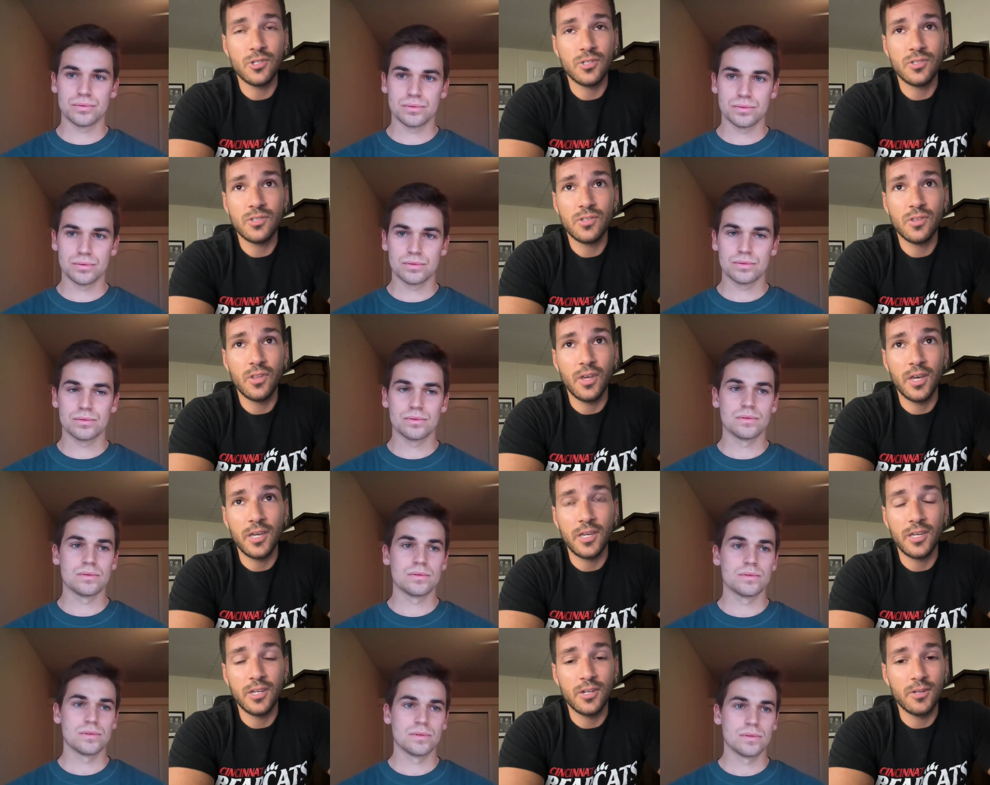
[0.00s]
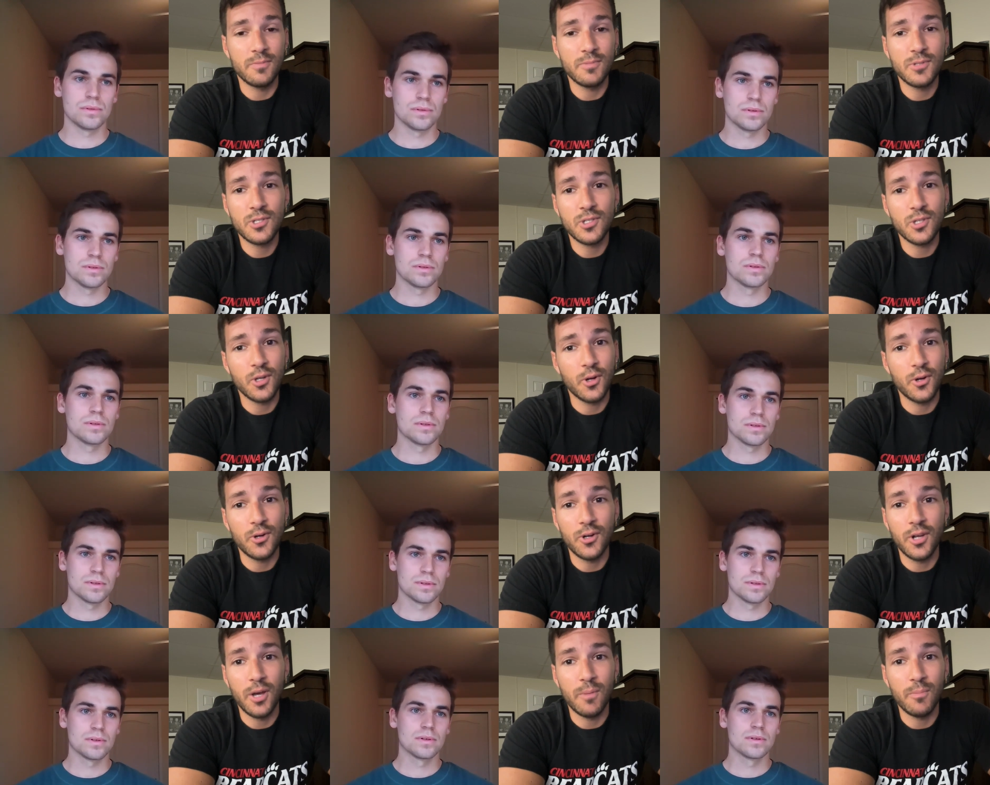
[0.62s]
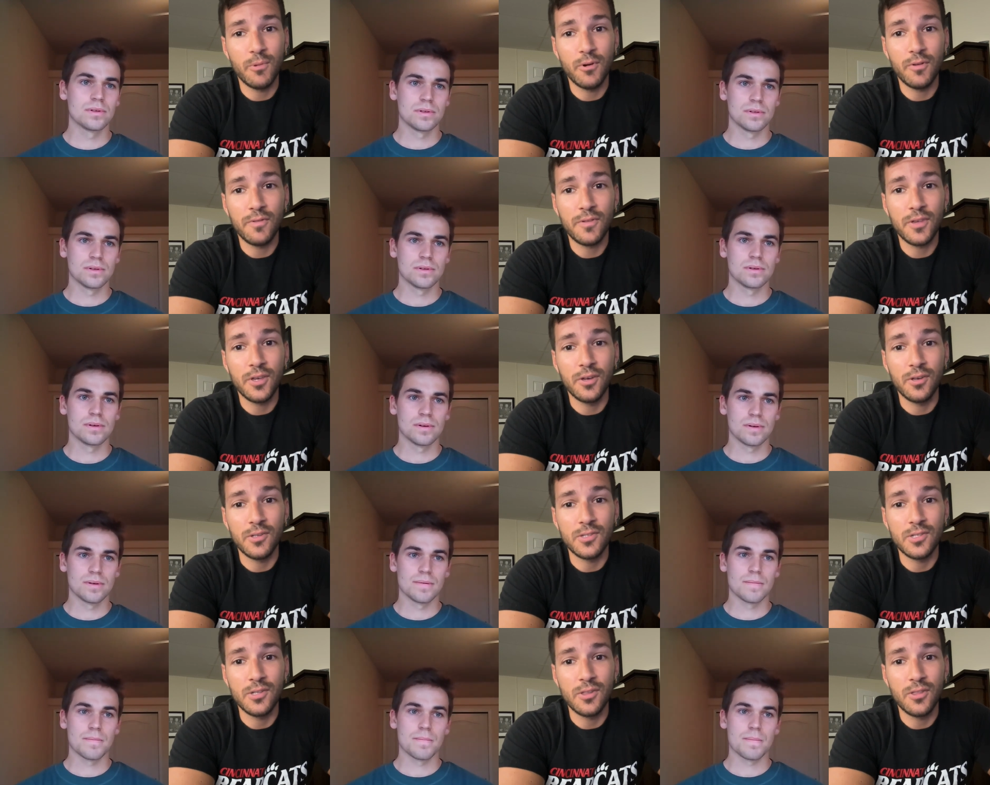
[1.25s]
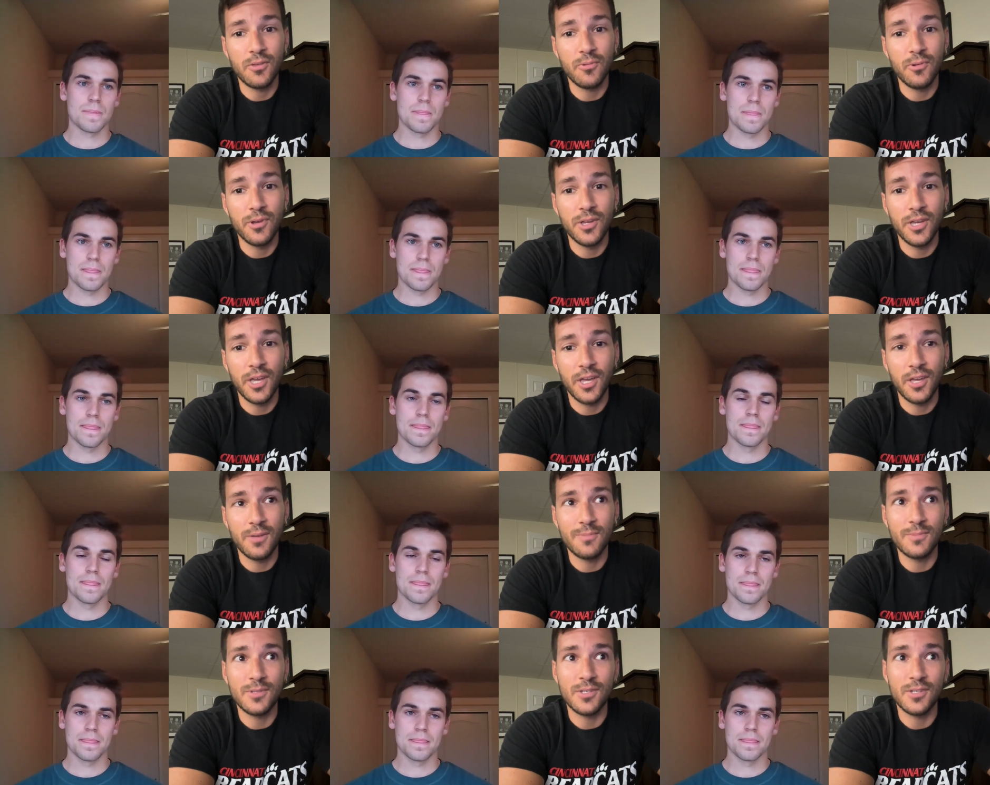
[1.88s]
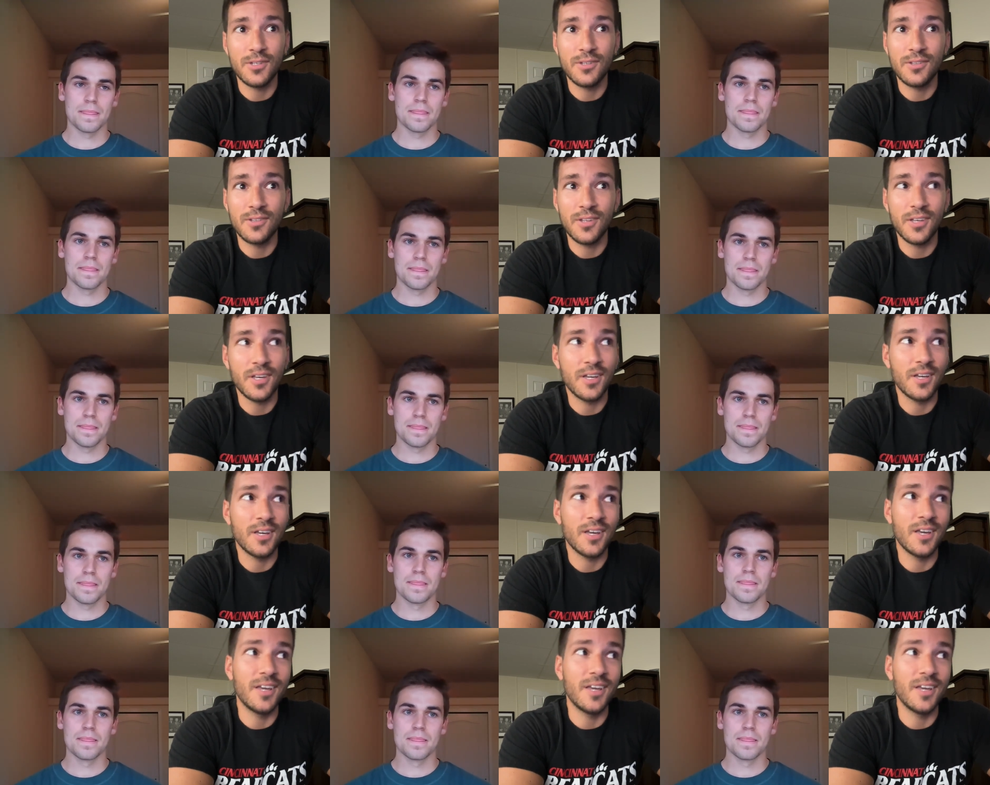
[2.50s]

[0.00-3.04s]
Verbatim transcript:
Speaker 1: Just like an absurd number of kills in three games, and